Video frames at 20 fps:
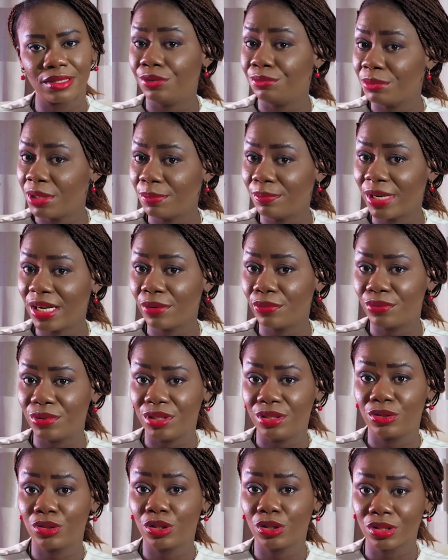Remember
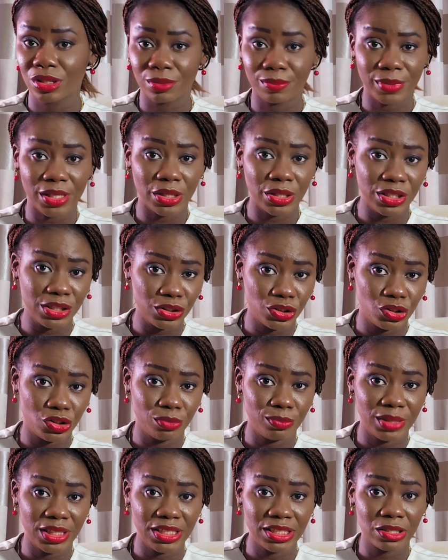we talked about
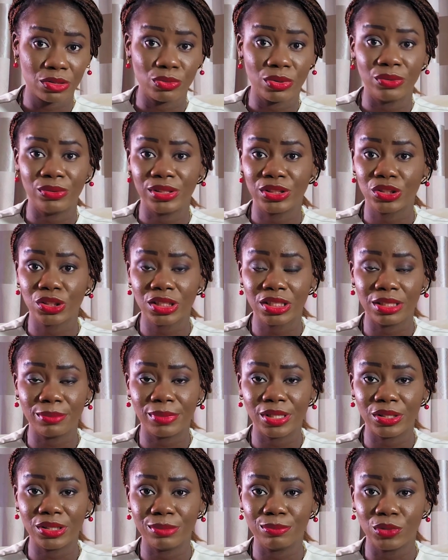instruments when we're talking
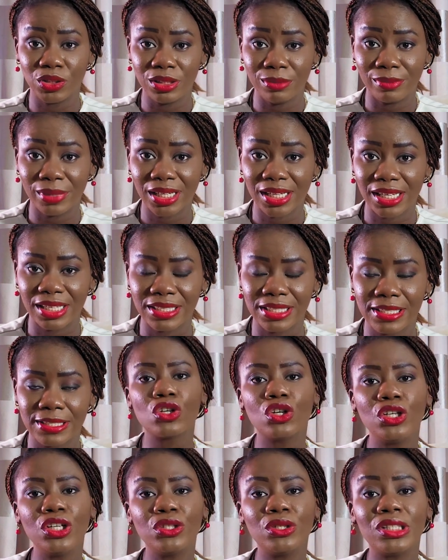about the money market. So
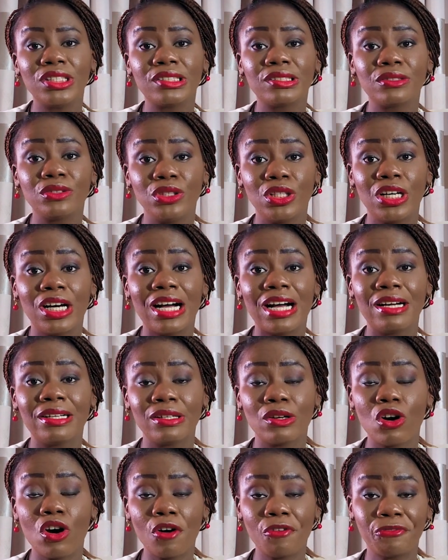you're
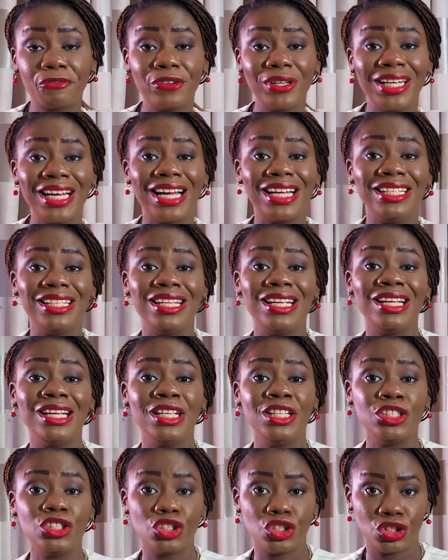offering an
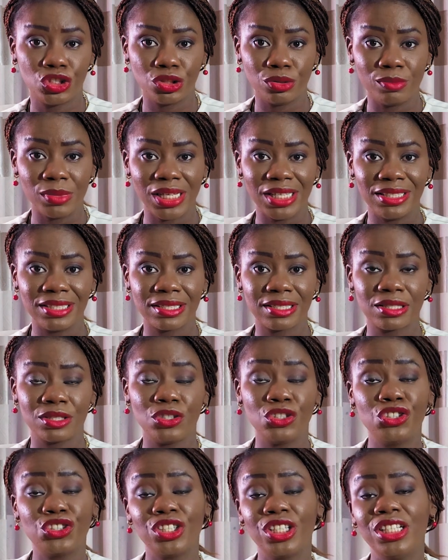instrument,
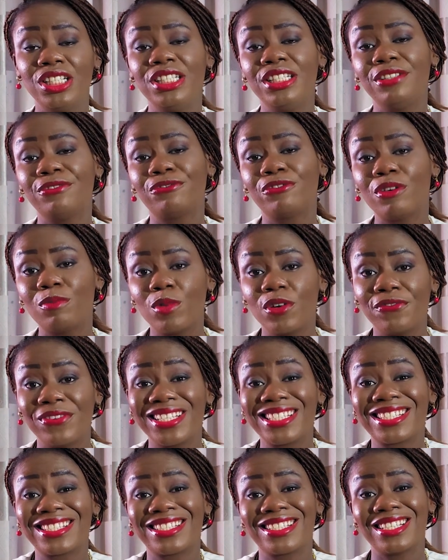usually in the form of a
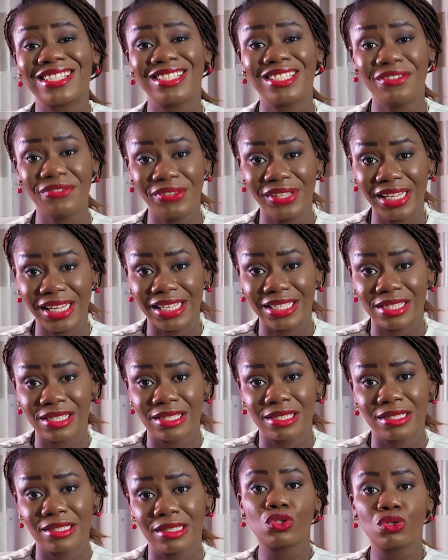certificate,
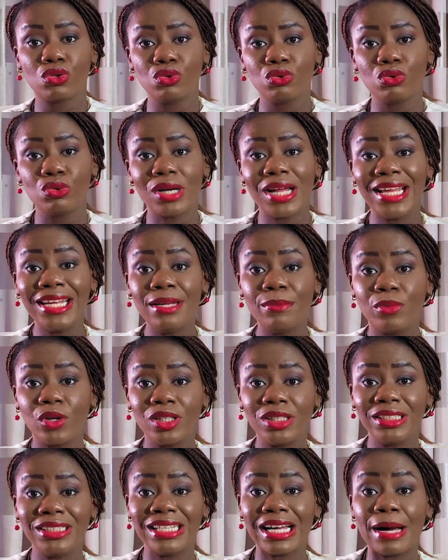to
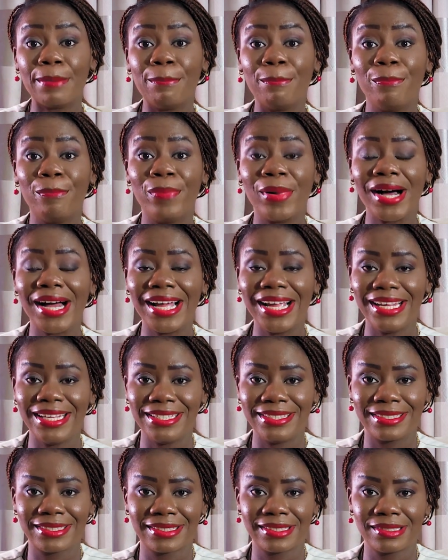anybody that
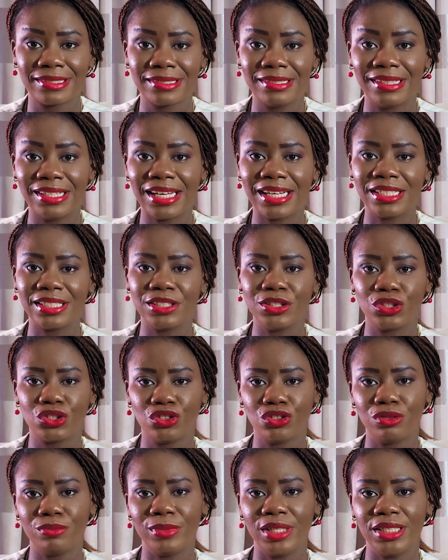buys that
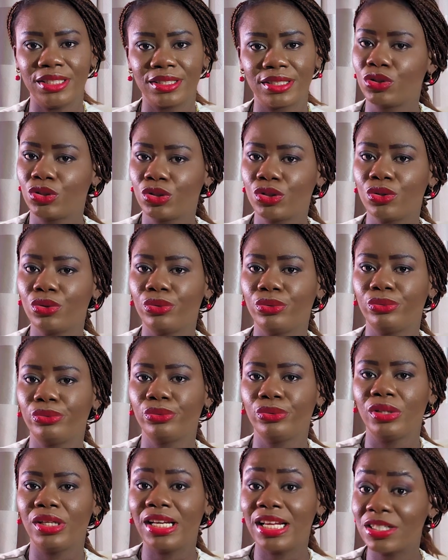instrument. So
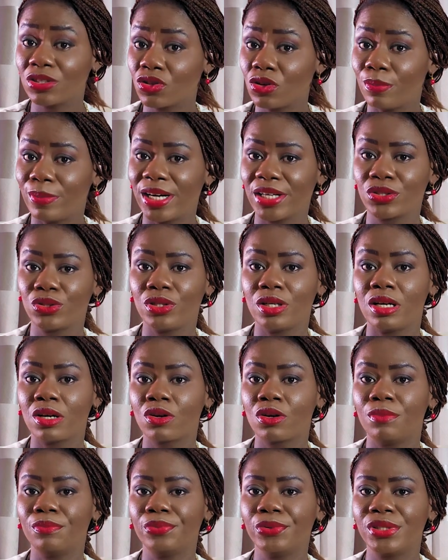let's go back to our
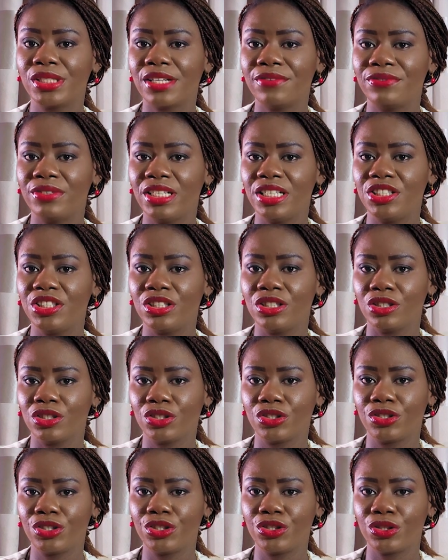computer village
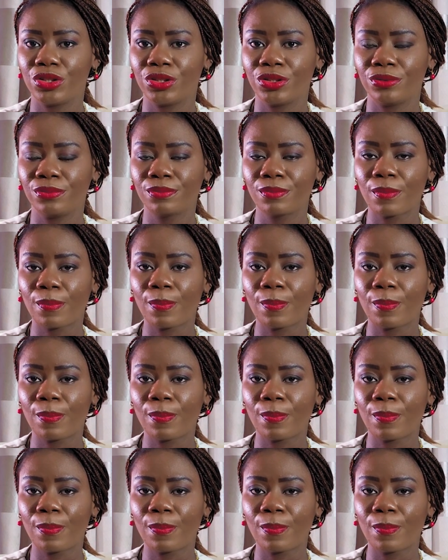illustration.